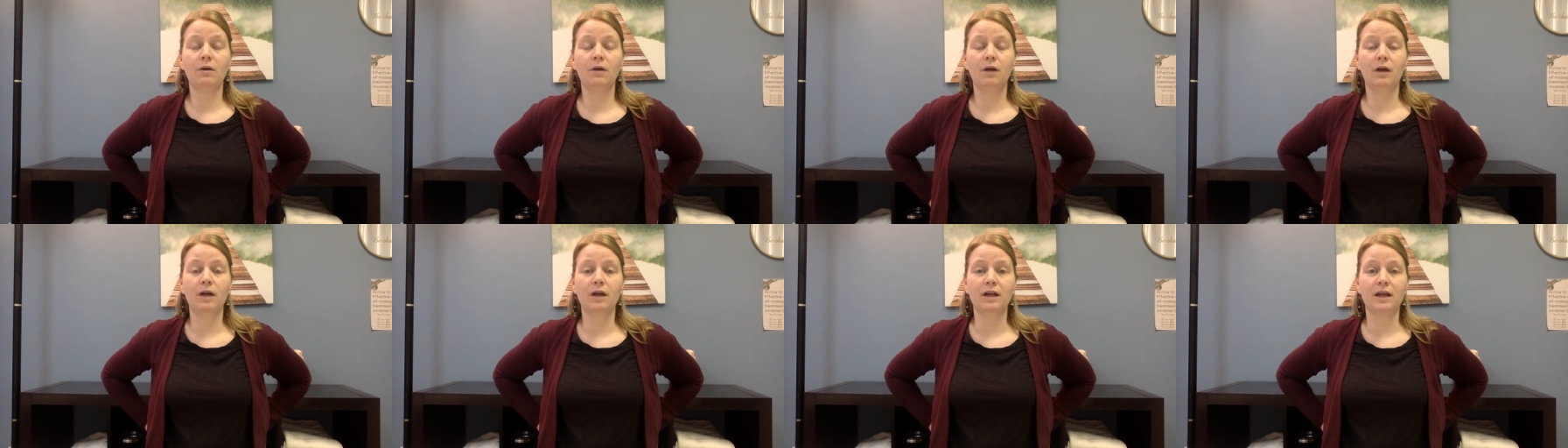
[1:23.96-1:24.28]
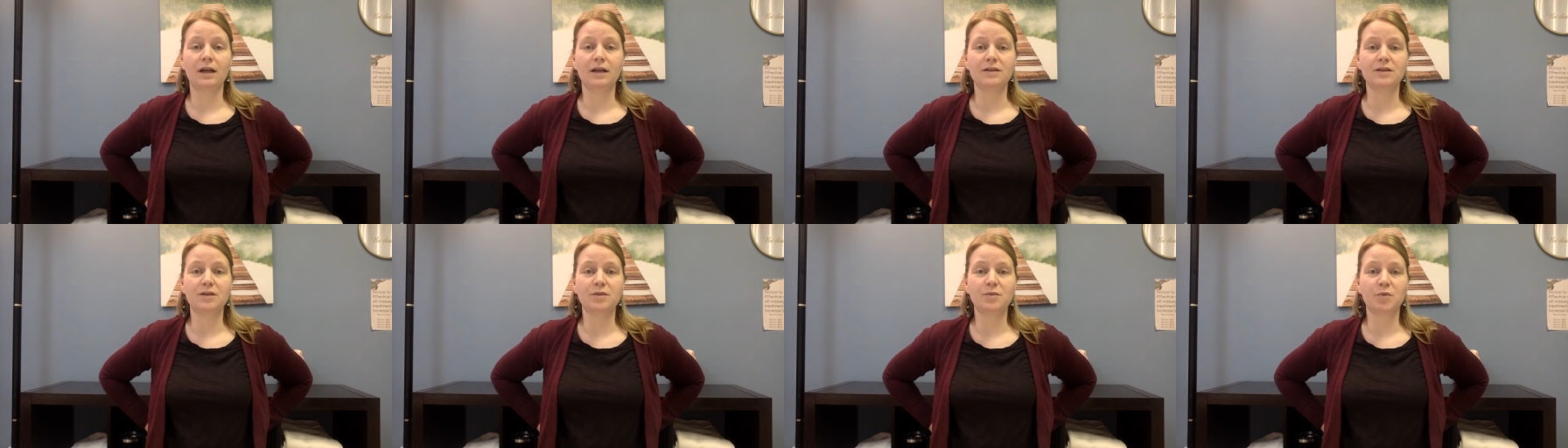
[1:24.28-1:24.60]
and
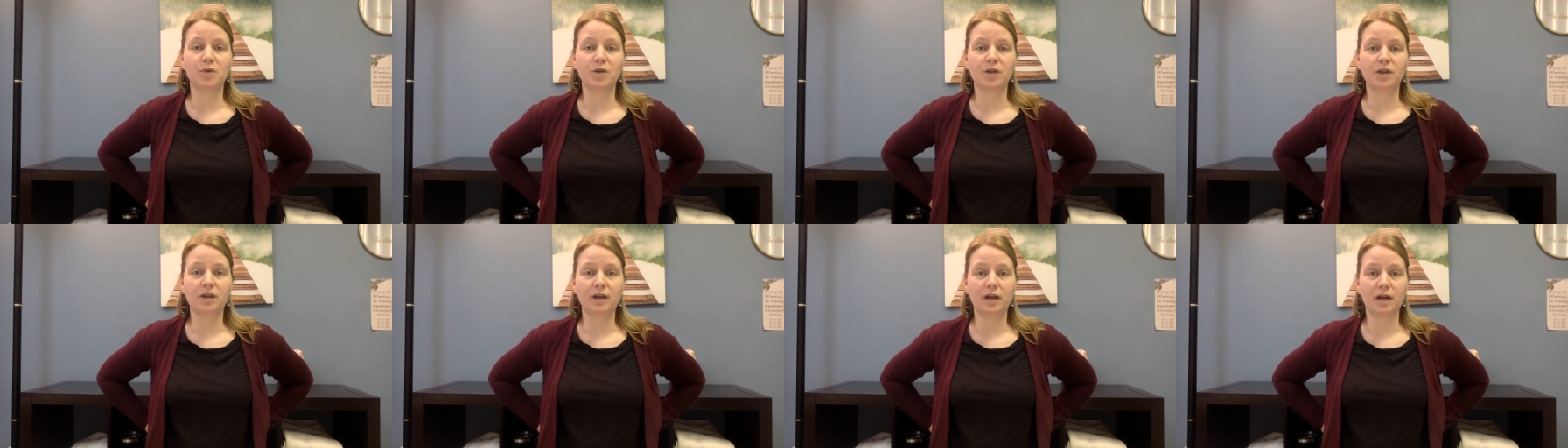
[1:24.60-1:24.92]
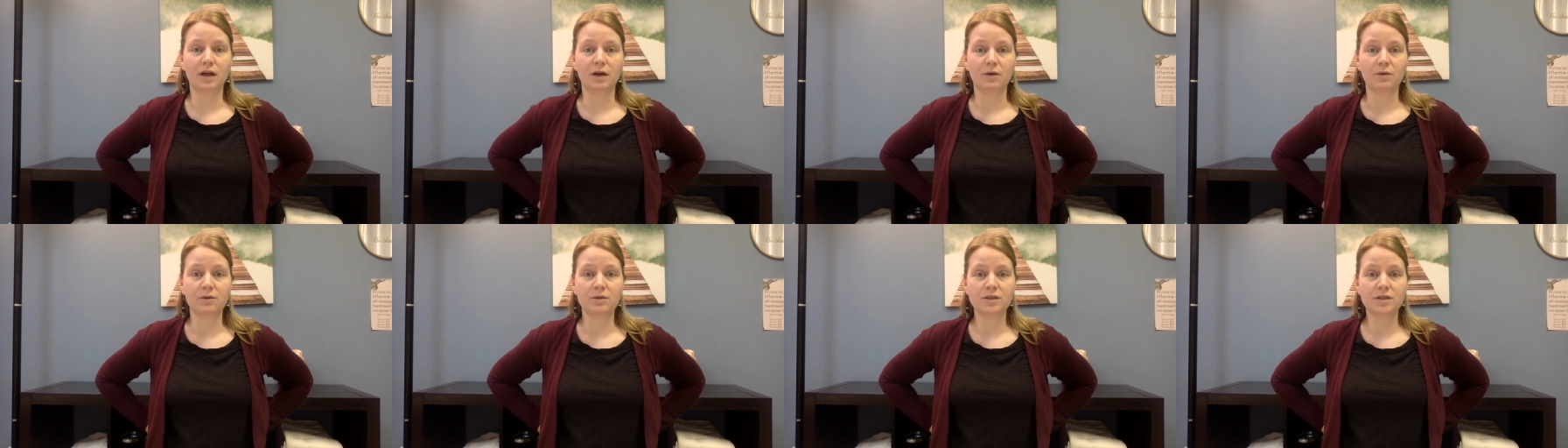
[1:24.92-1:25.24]
as you're breathing
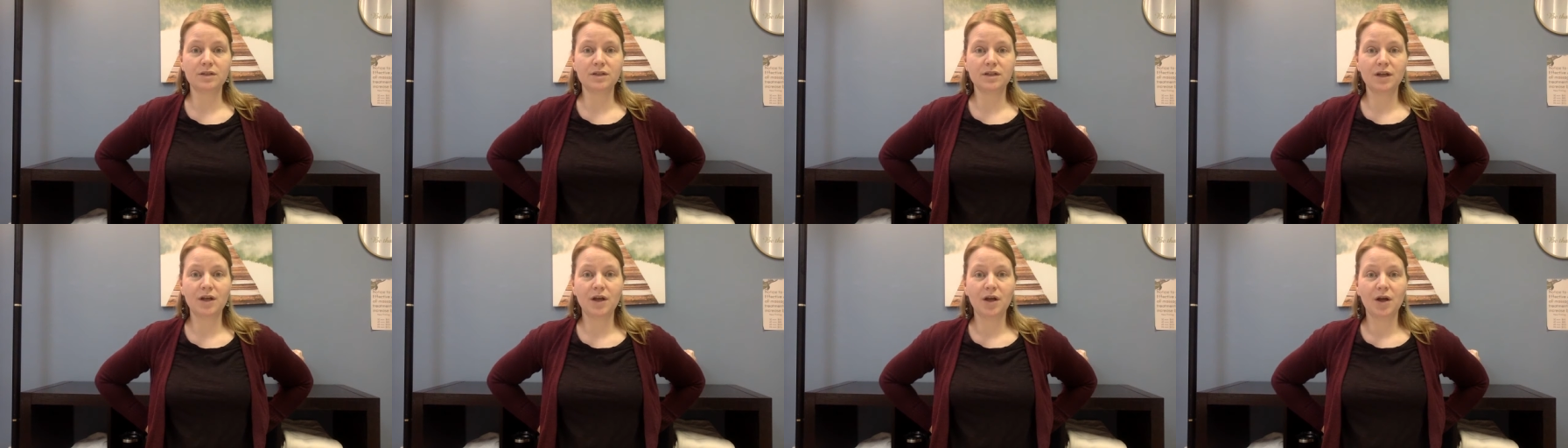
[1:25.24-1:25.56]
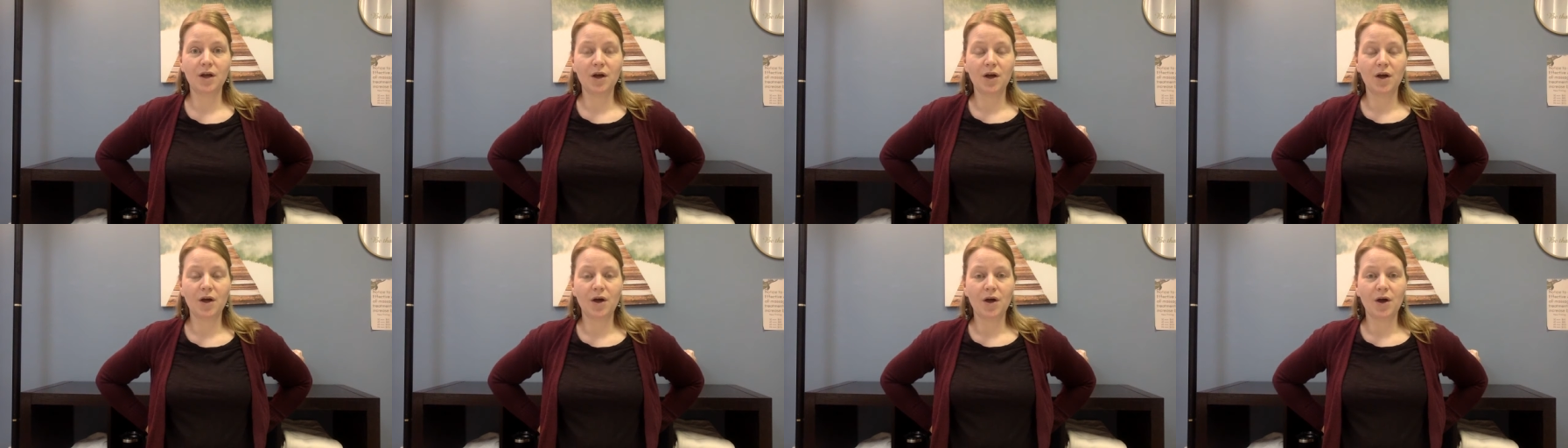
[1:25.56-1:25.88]
out,
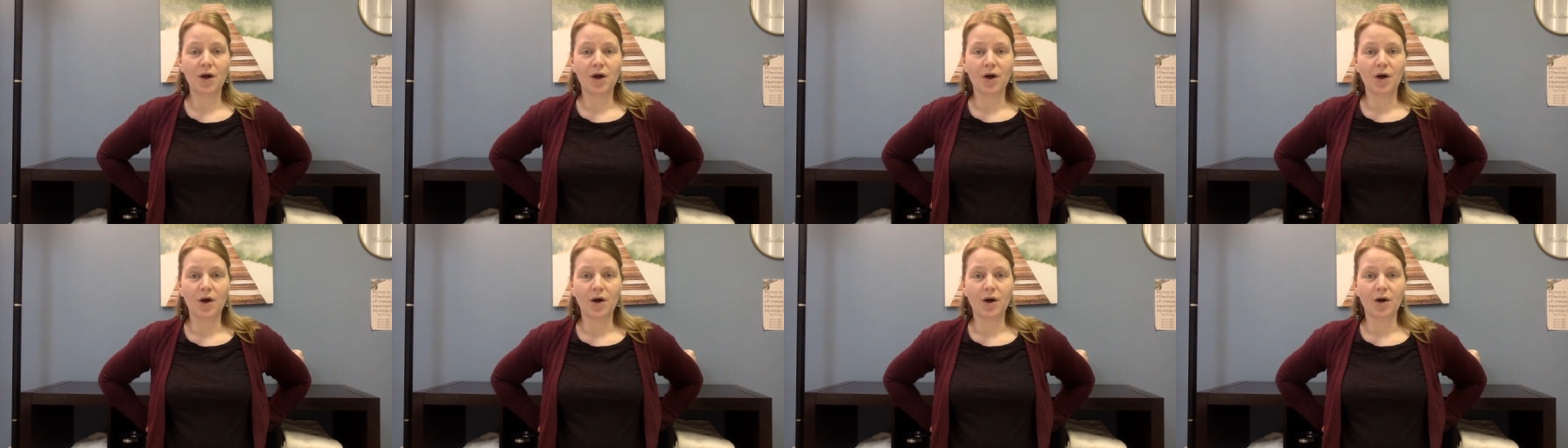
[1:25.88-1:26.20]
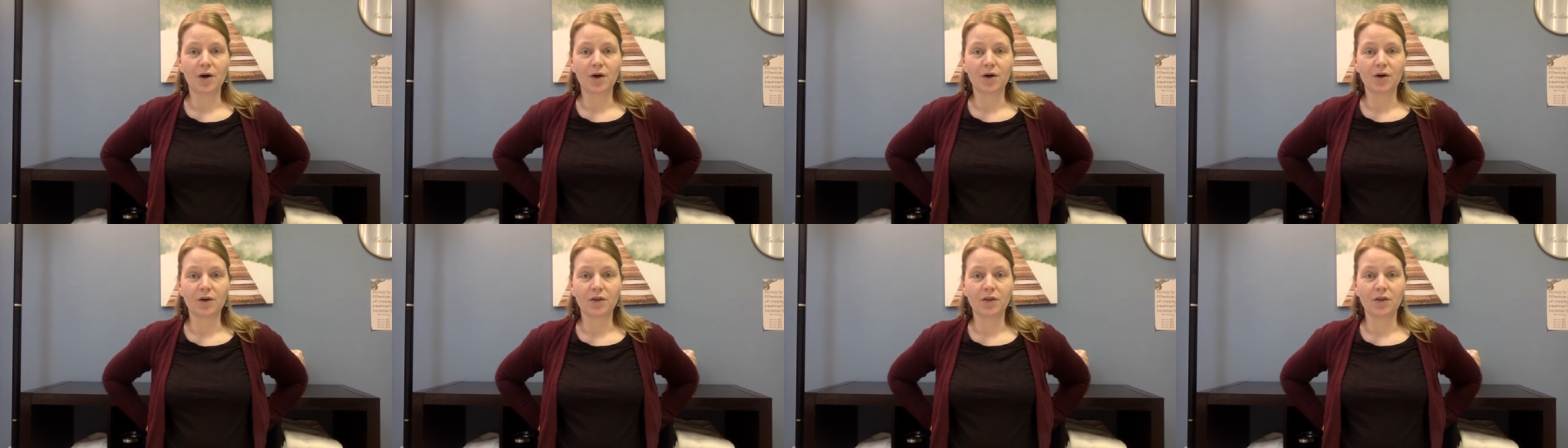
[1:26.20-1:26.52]

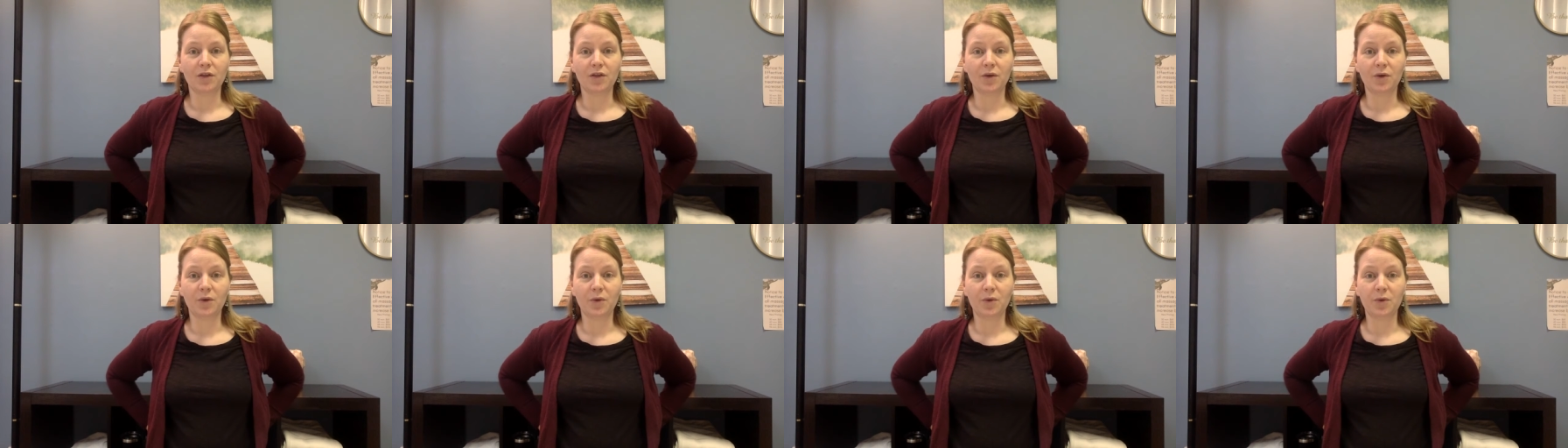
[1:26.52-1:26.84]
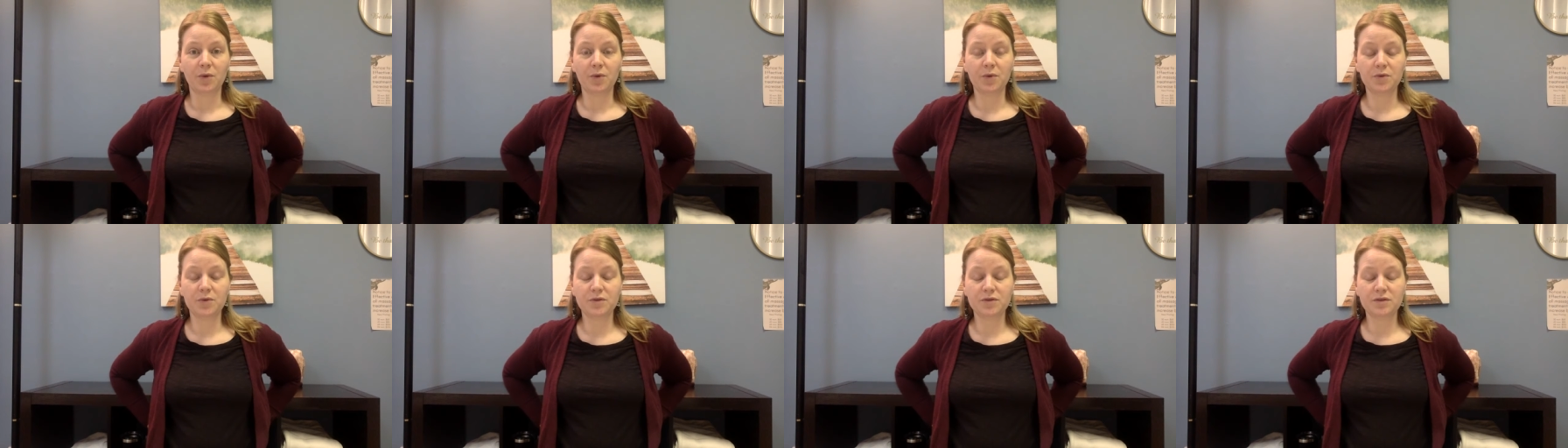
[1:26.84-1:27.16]
are
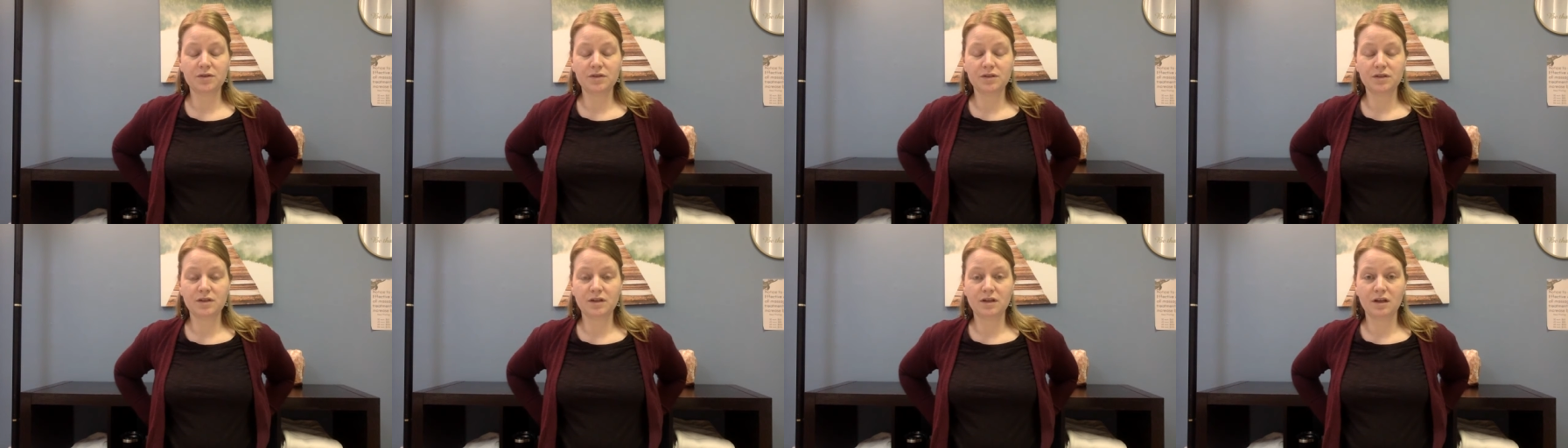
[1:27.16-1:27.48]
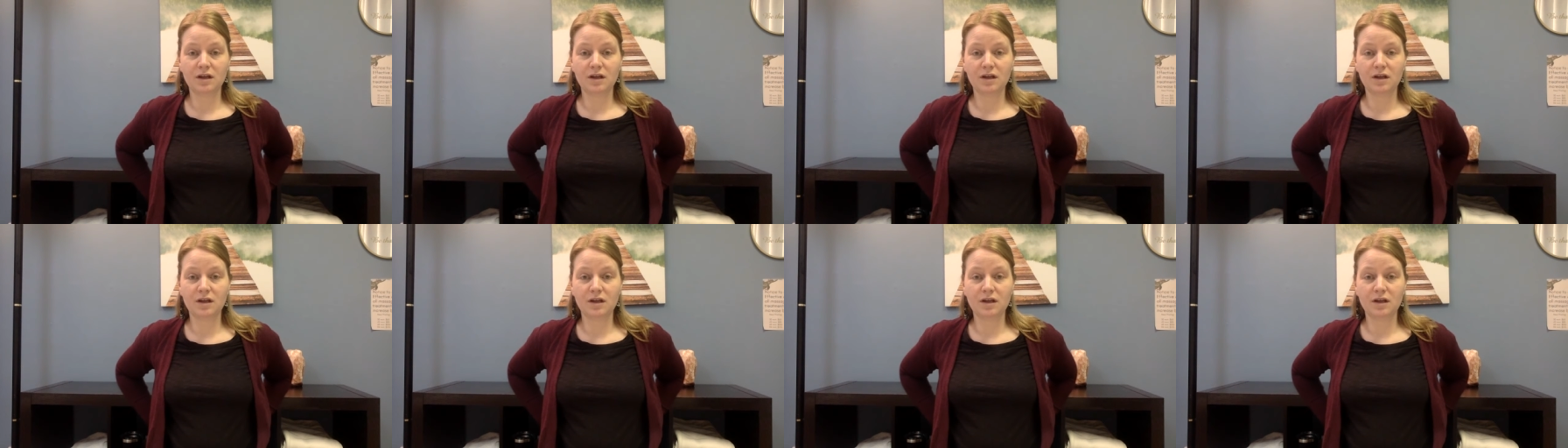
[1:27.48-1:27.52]
those